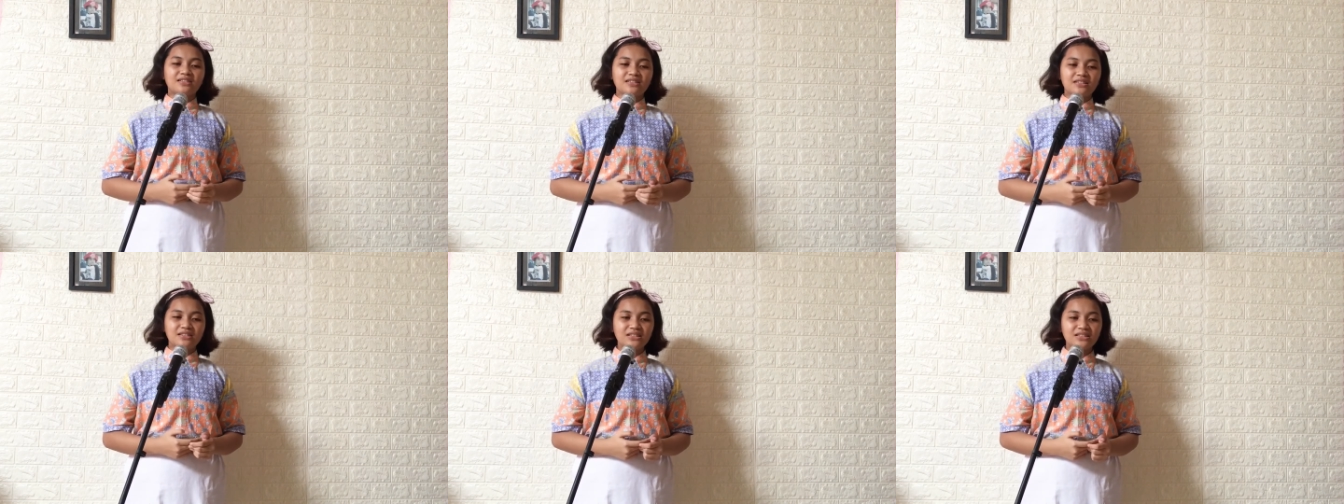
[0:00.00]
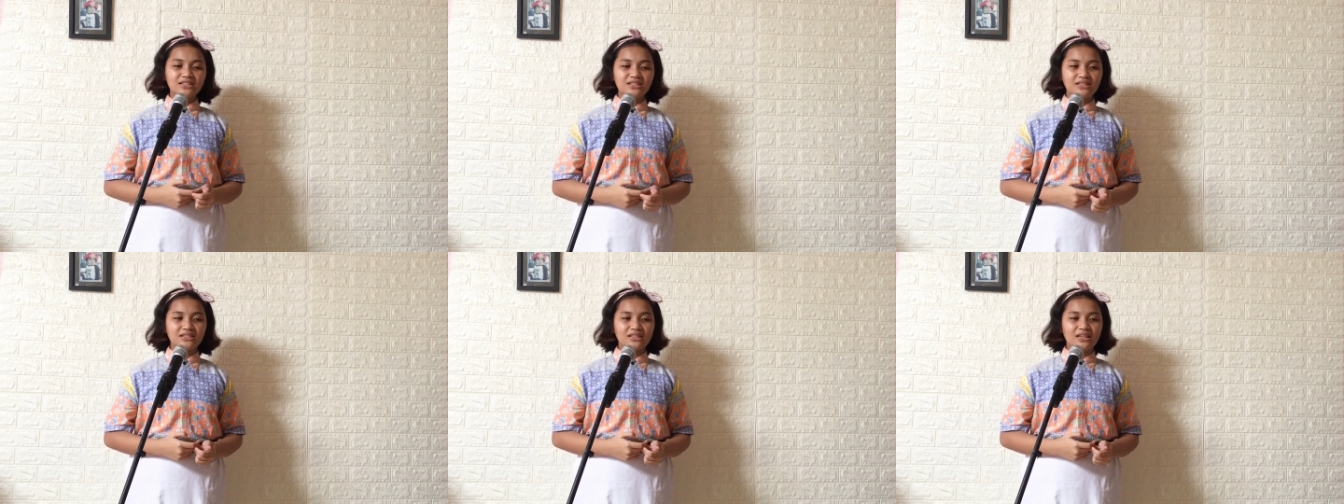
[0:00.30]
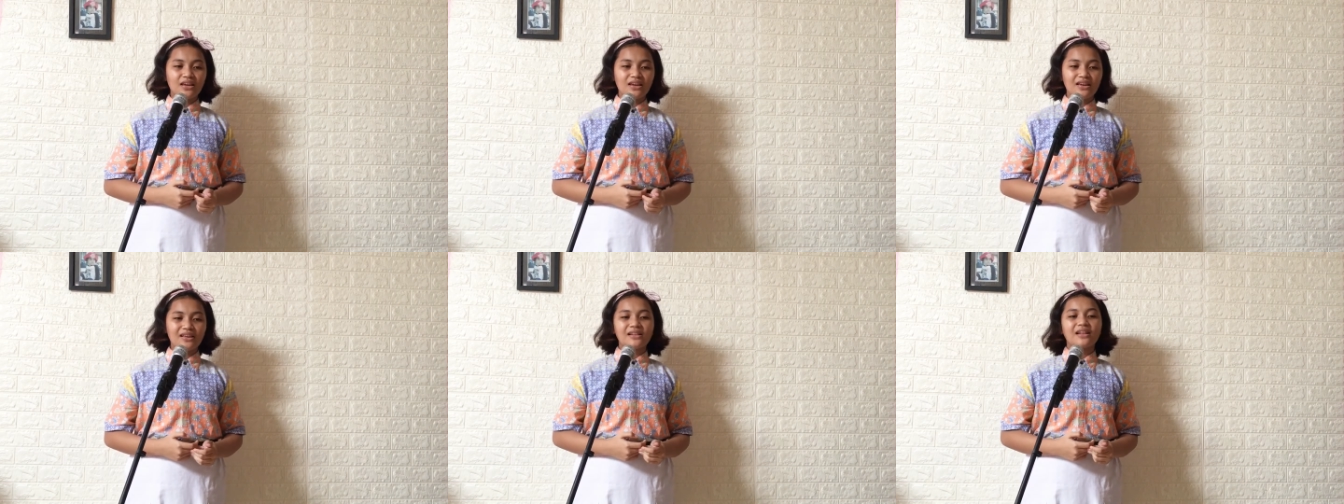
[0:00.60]
Just
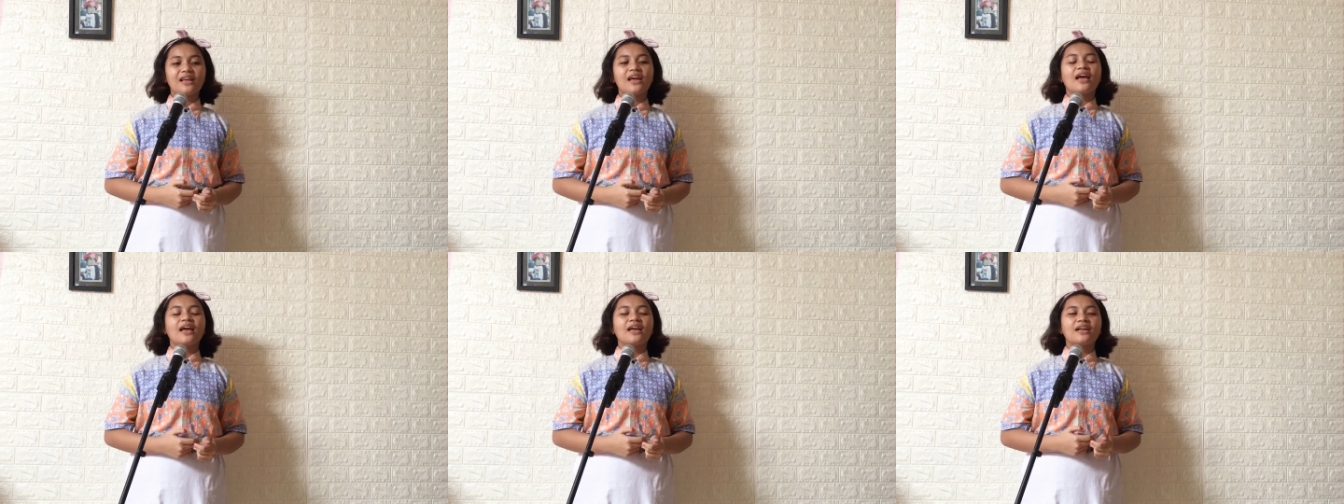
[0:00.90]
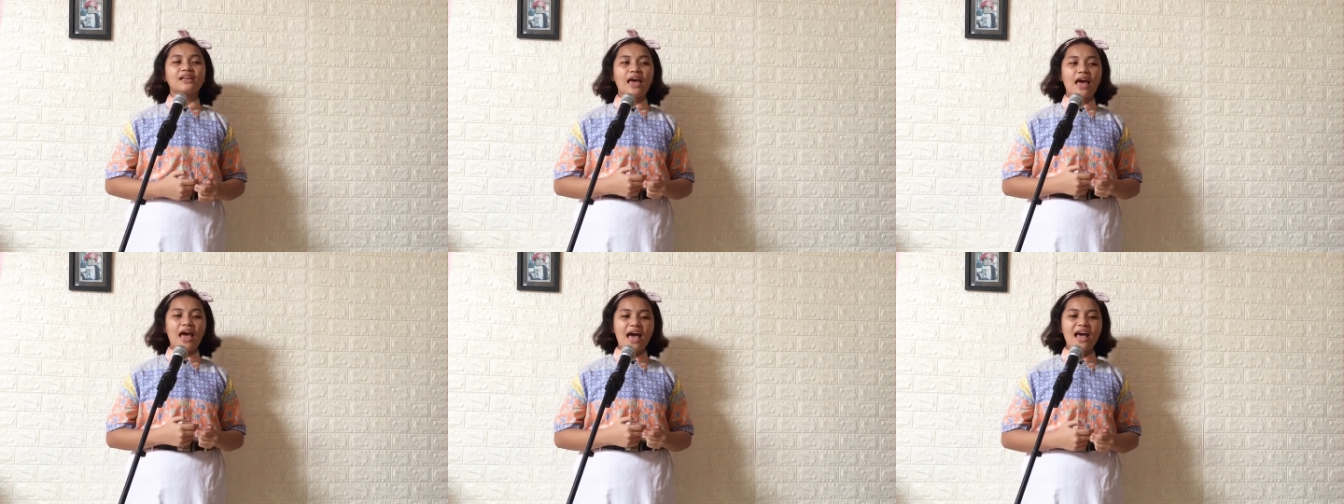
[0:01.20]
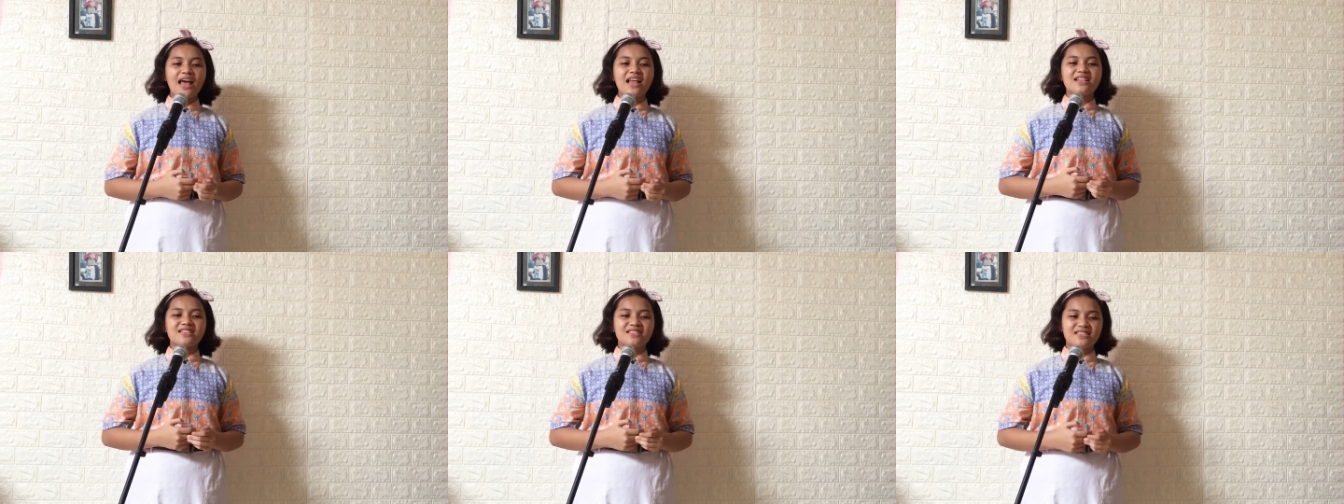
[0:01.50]
here
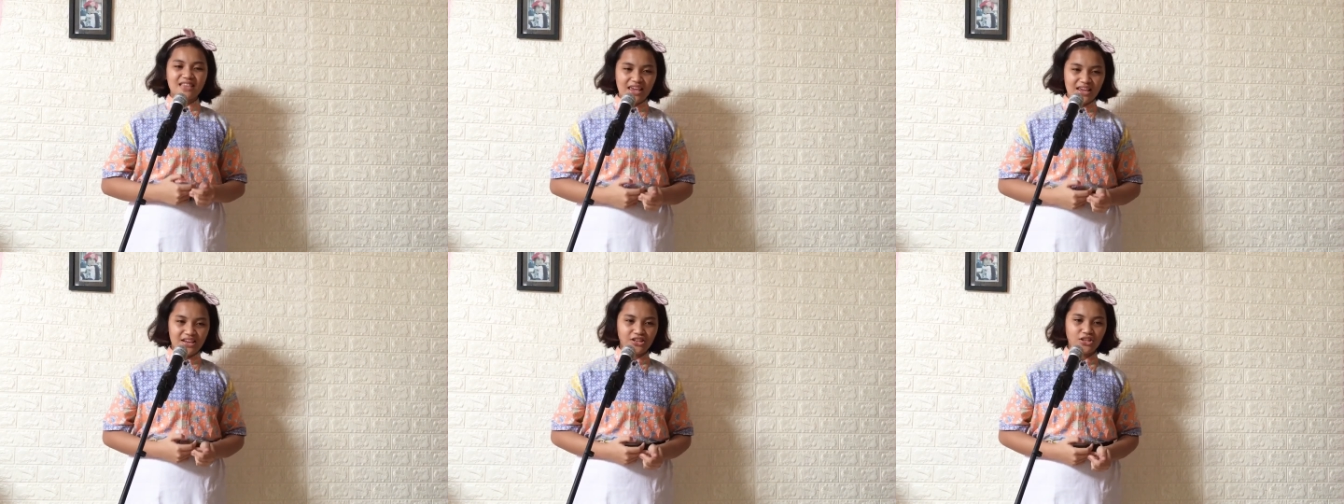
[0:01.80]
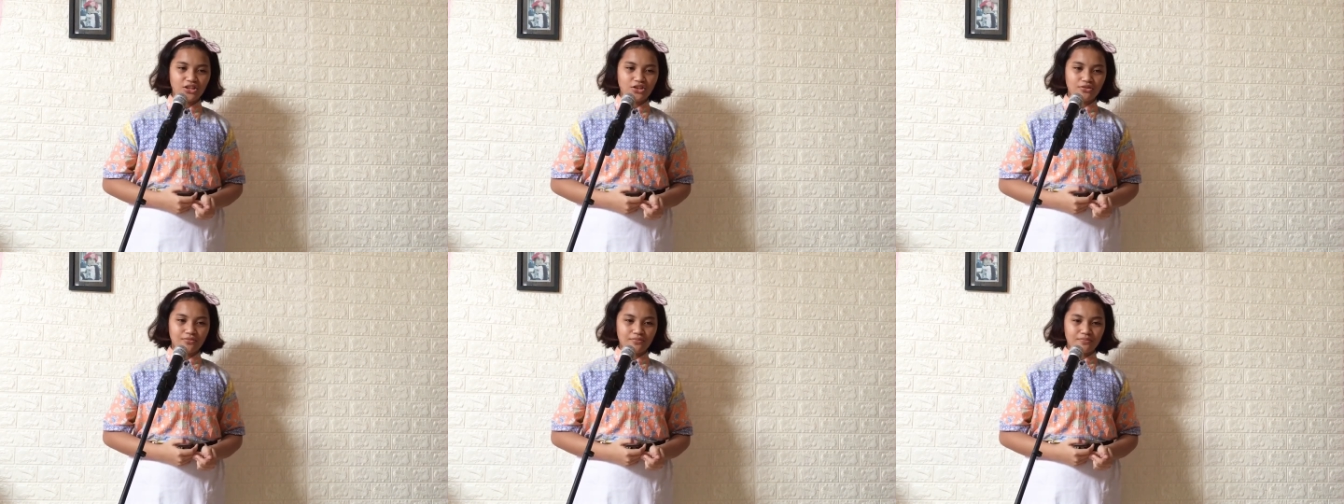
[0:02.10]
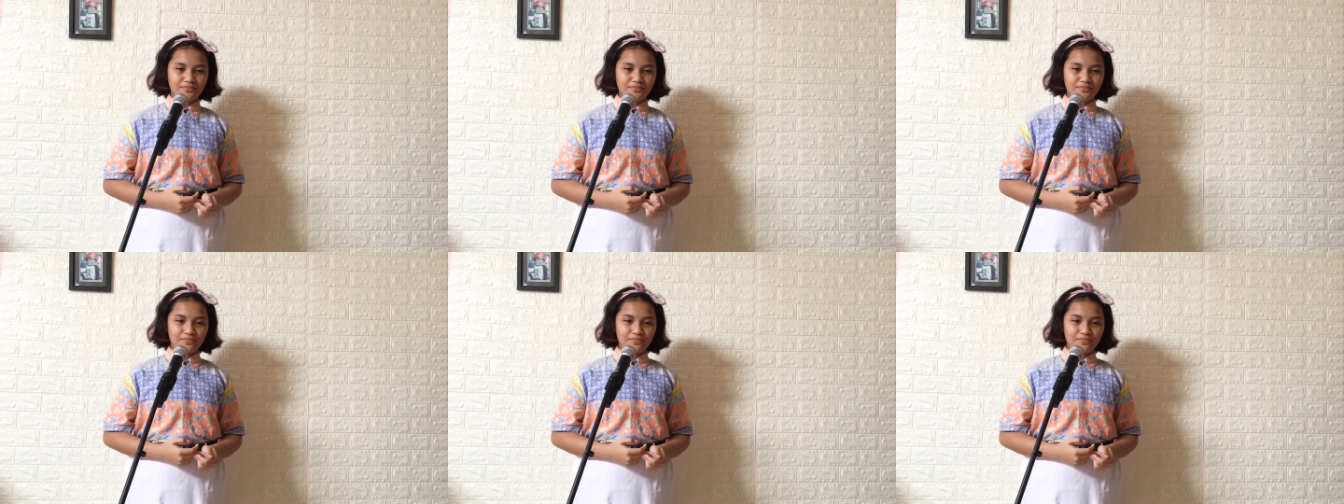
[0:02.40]
and thank you.